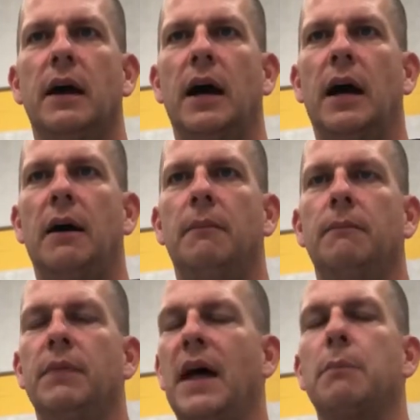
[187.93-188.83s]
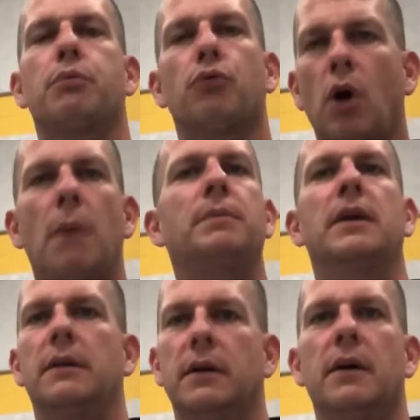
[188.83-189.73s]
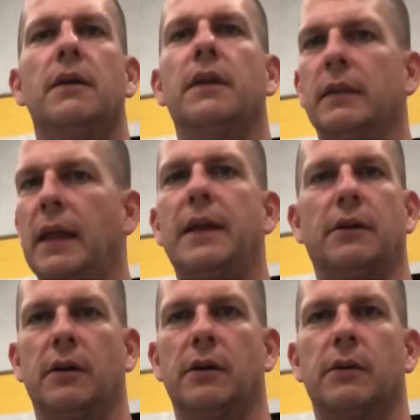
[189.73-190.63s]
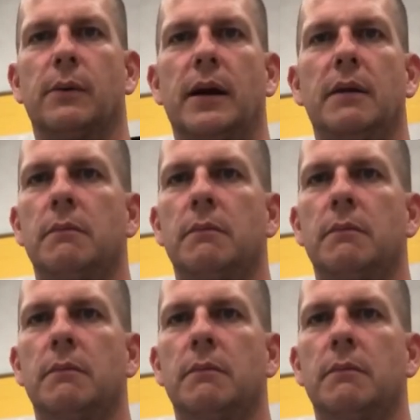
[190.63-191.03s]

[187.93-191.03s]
um, that prompted the letter right?